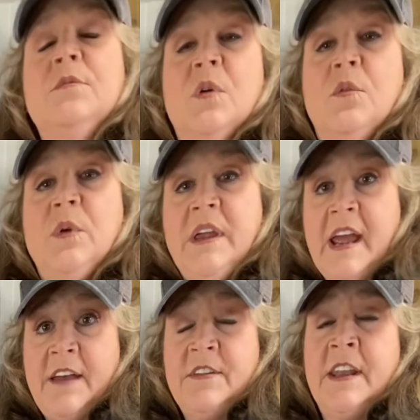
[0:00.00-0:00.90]
what we
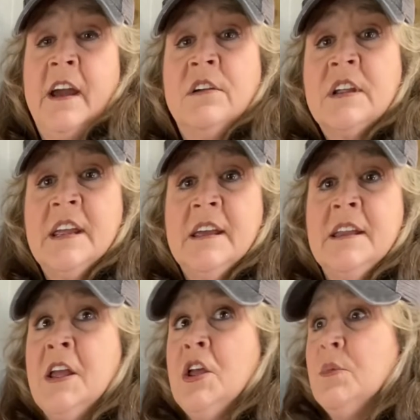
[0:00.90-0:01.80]
have in our
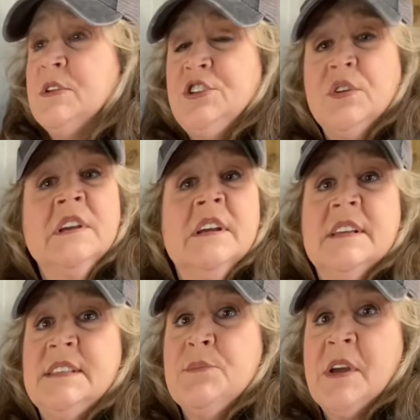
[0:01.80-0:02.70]
kit, but you can
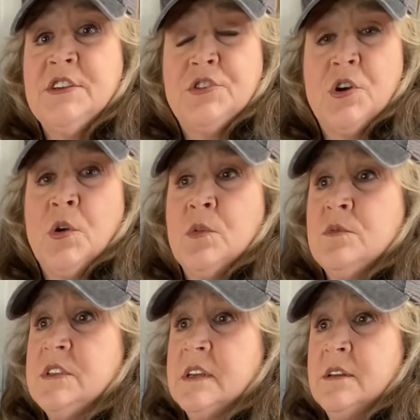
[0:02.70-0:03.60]
customize your
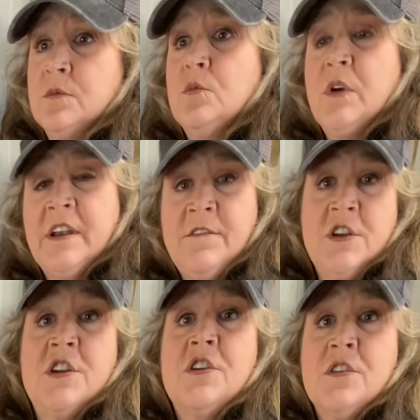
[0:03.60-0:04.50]
own to whatever
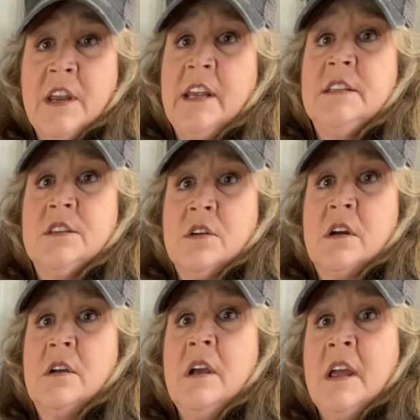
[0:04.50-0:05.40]
your needs
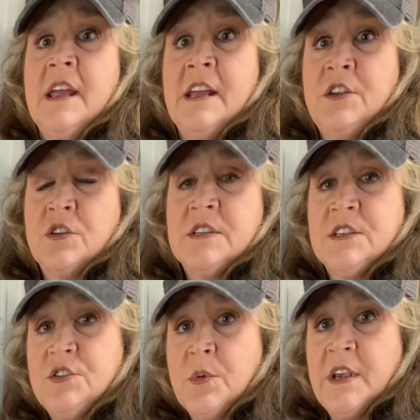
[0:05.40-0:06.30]
are in your
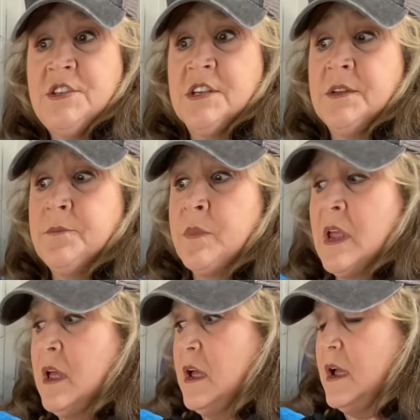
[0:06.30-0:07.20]
situation.
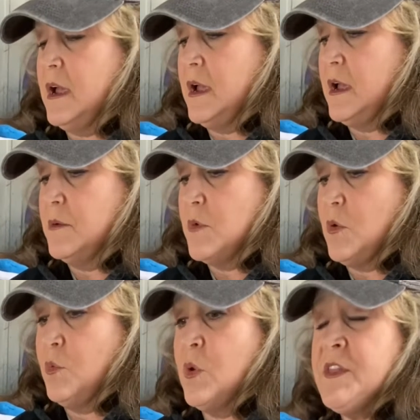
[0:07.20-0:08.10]

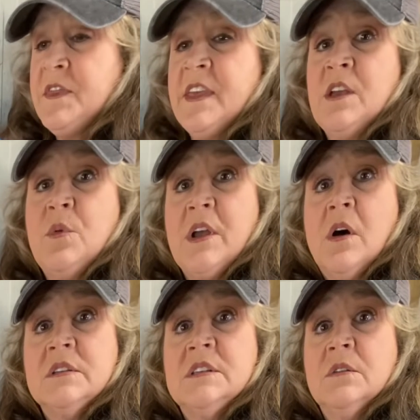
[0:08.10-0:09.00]
One thing we
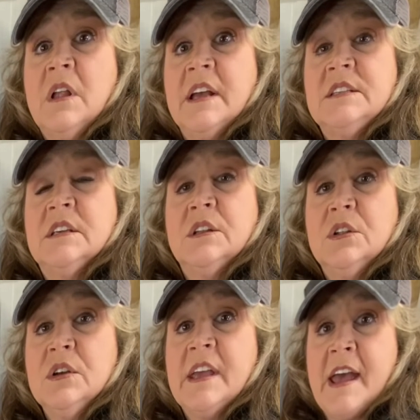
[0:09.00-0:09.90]
also like to
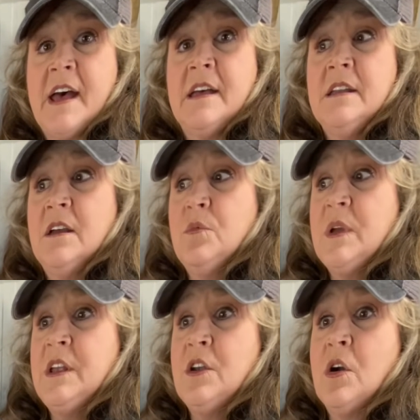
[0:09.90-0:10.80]
look at
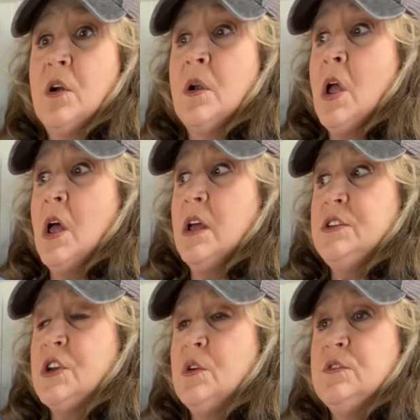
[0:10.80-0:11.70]
when our
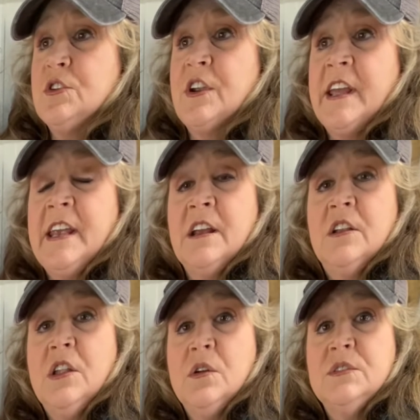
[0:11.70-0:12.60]
does are getting
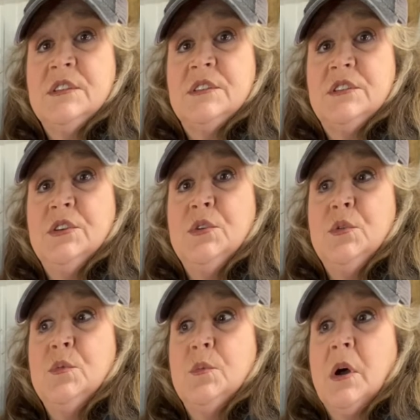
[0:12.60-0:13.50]
close to